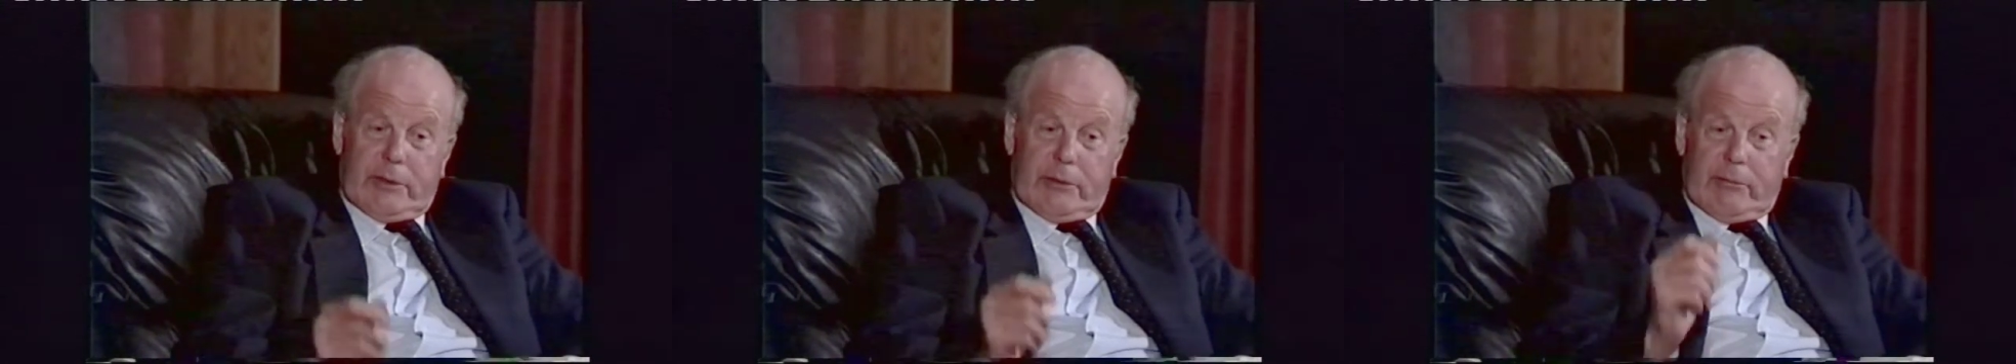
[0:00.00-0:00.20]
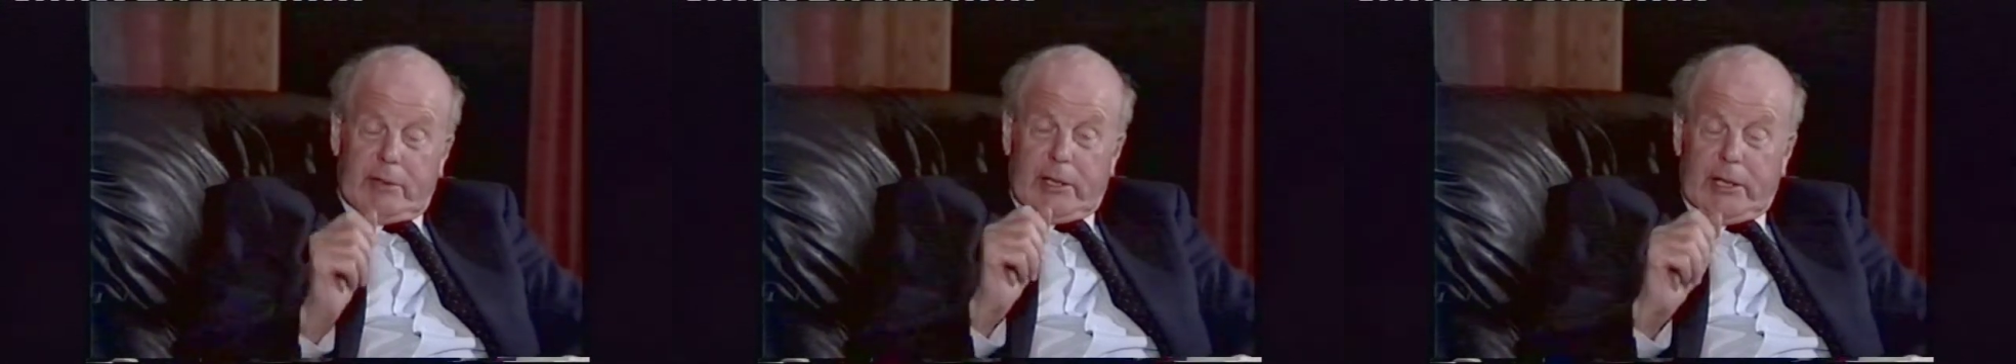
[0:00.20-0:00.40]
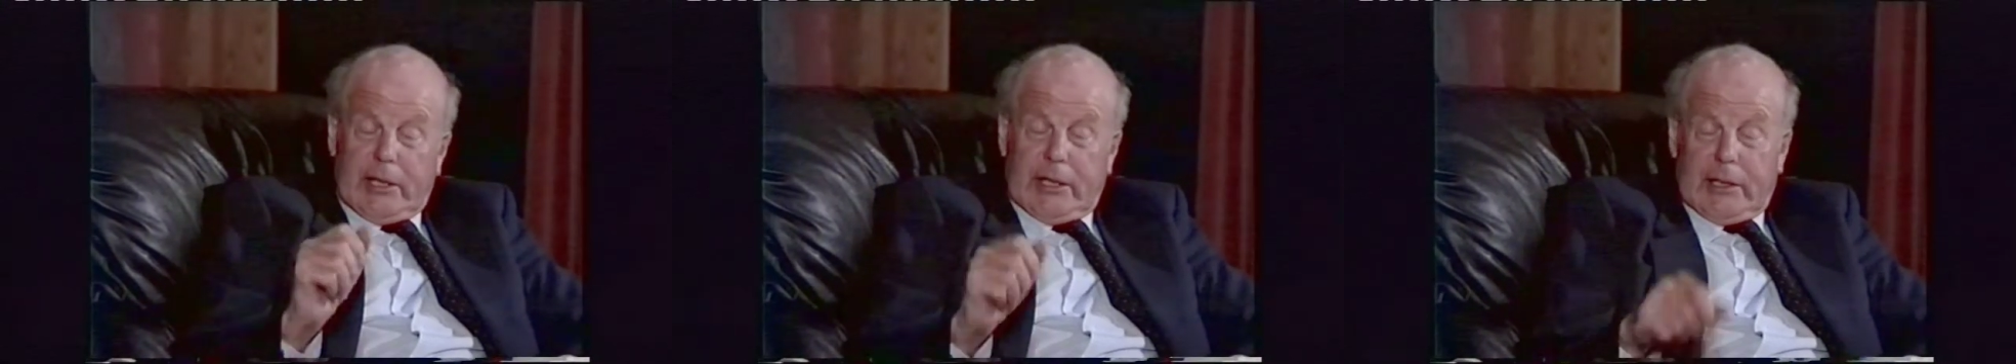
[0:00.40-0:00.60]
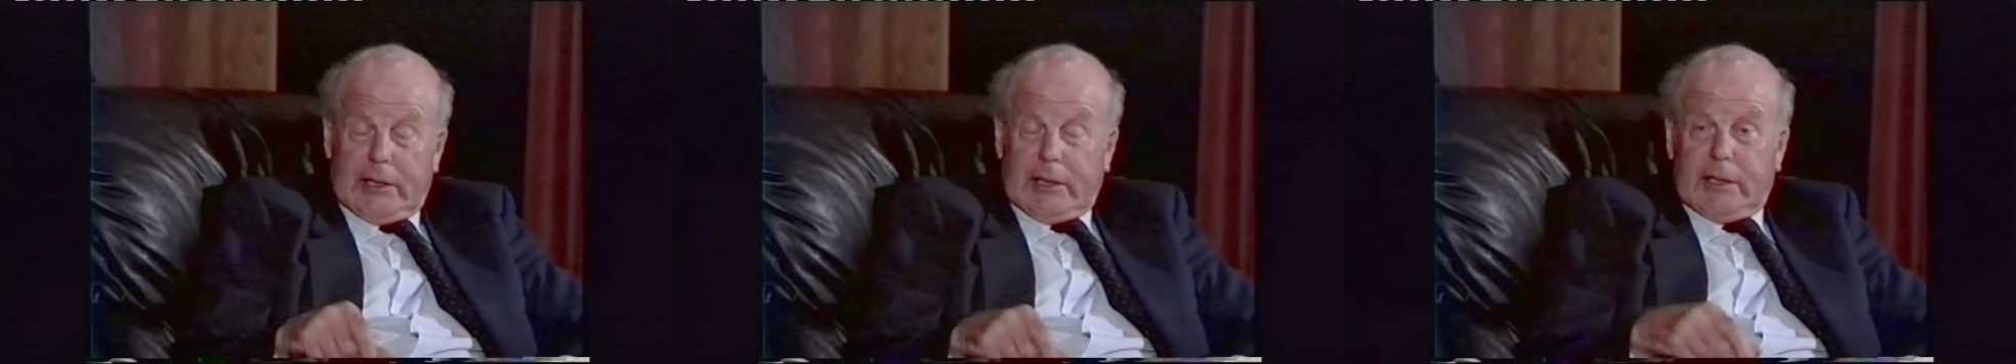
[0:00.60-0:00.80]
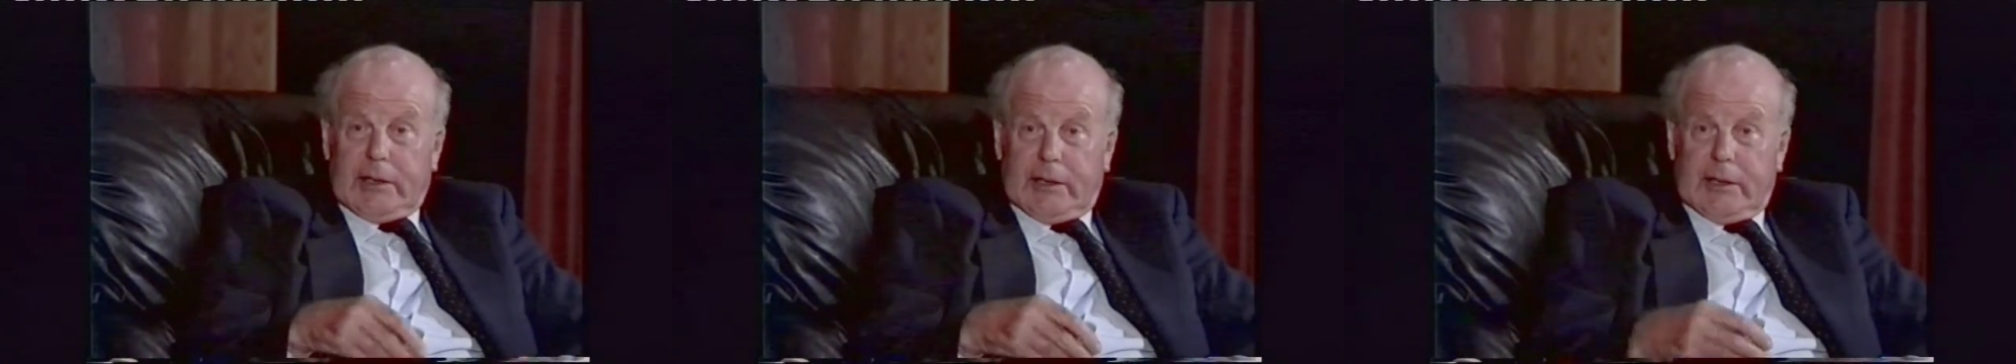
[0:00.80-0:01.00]
really
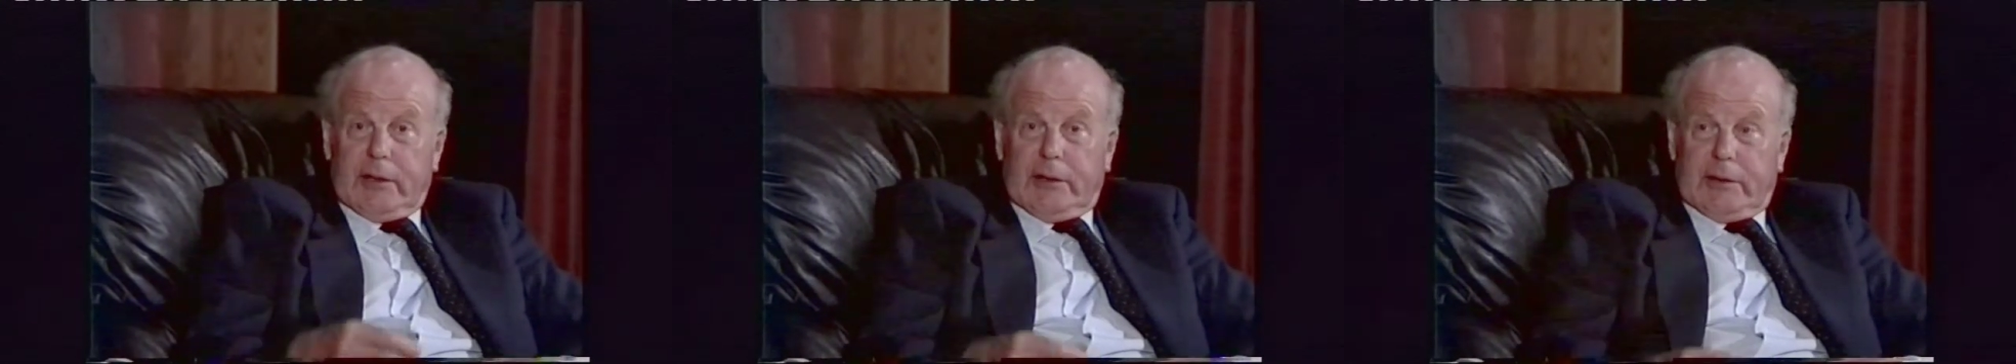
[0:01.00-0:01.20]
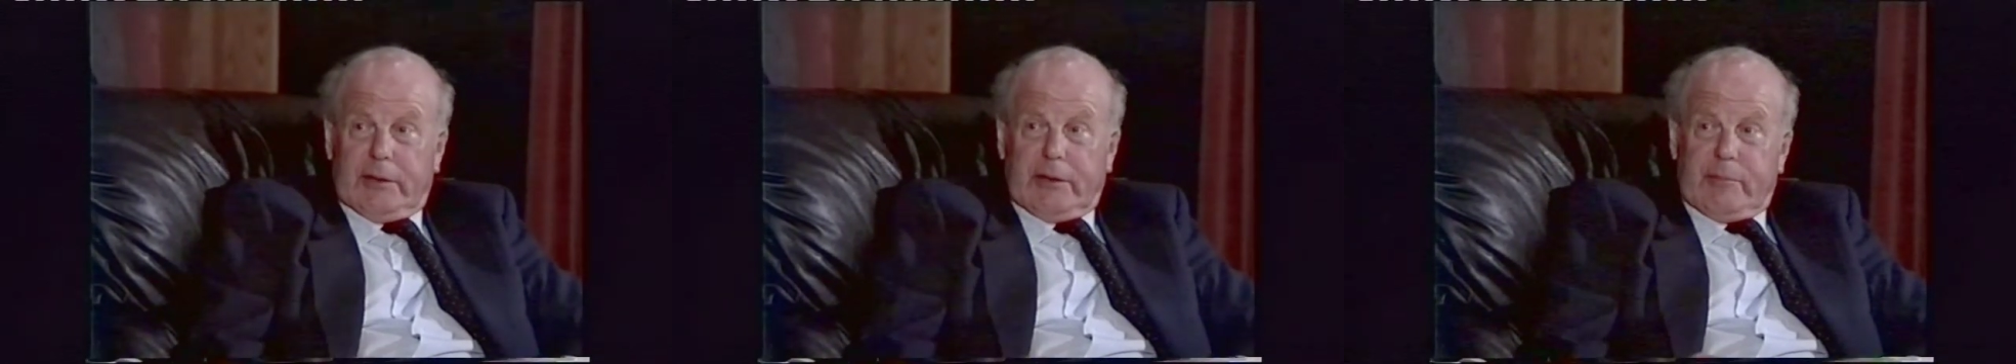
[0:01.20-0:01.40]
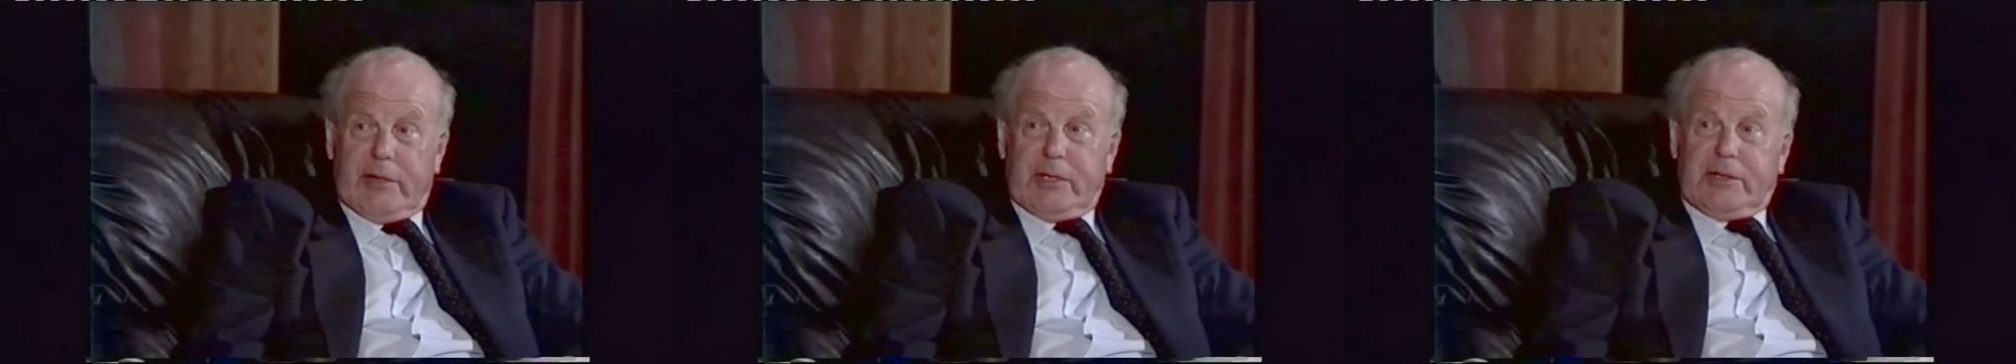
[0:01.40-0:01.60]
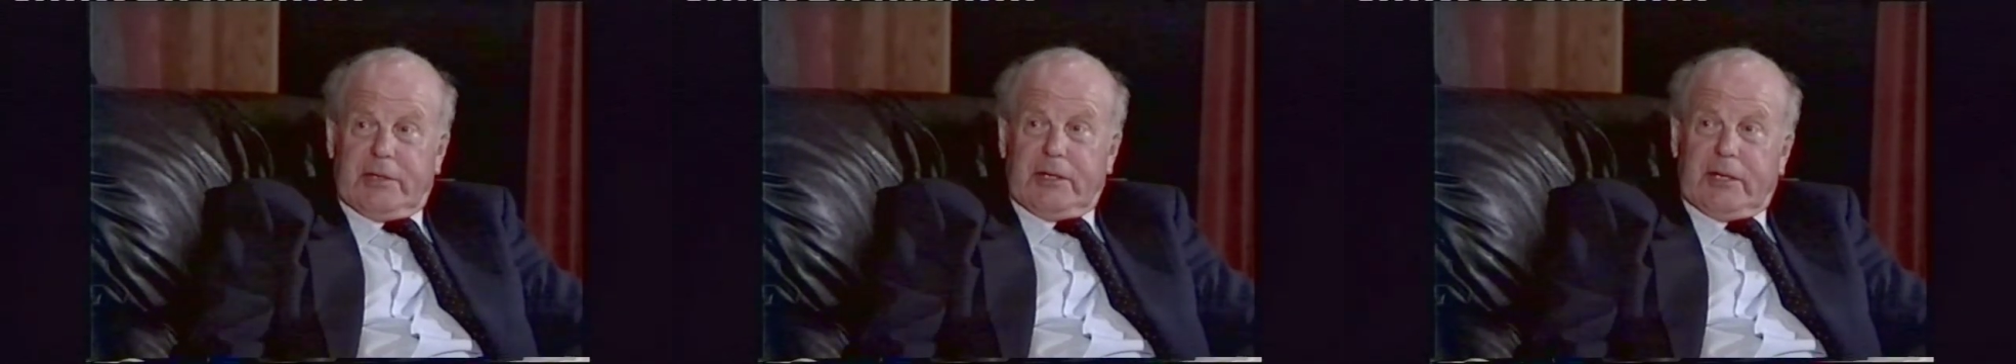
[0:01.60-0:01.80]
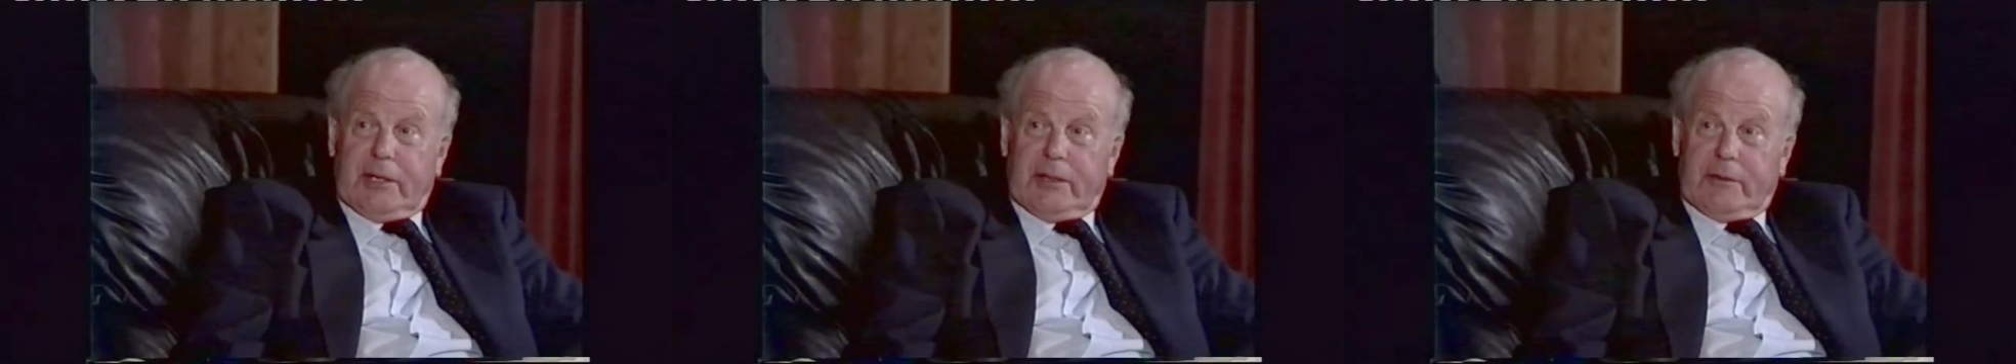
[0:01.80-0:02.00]
killed the
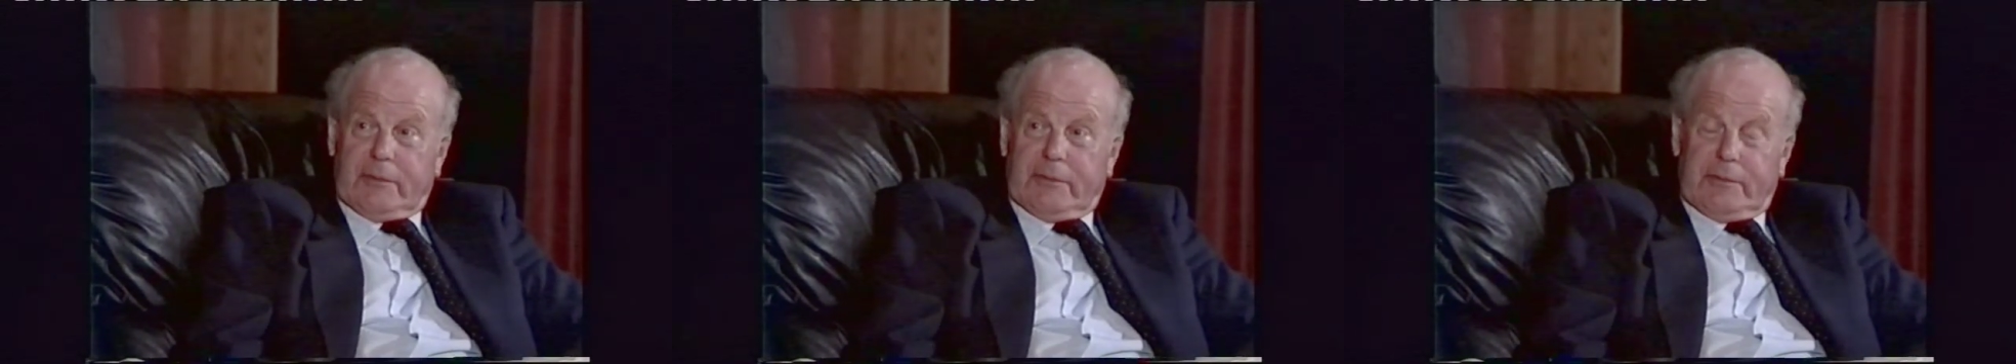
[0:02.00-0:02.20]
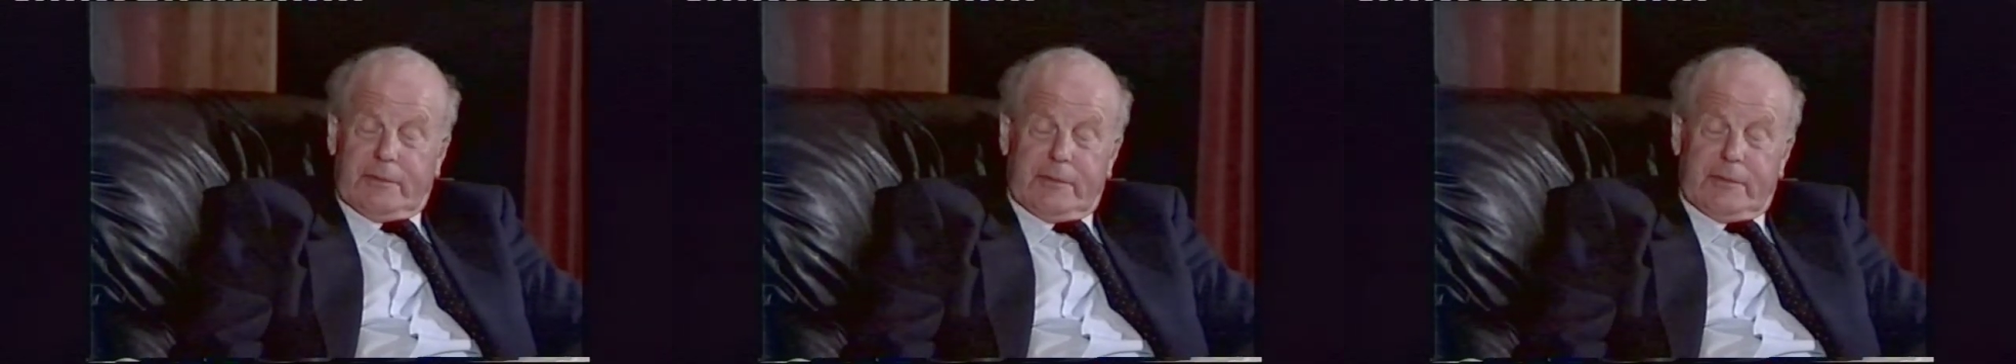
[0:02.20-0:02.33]
mystique of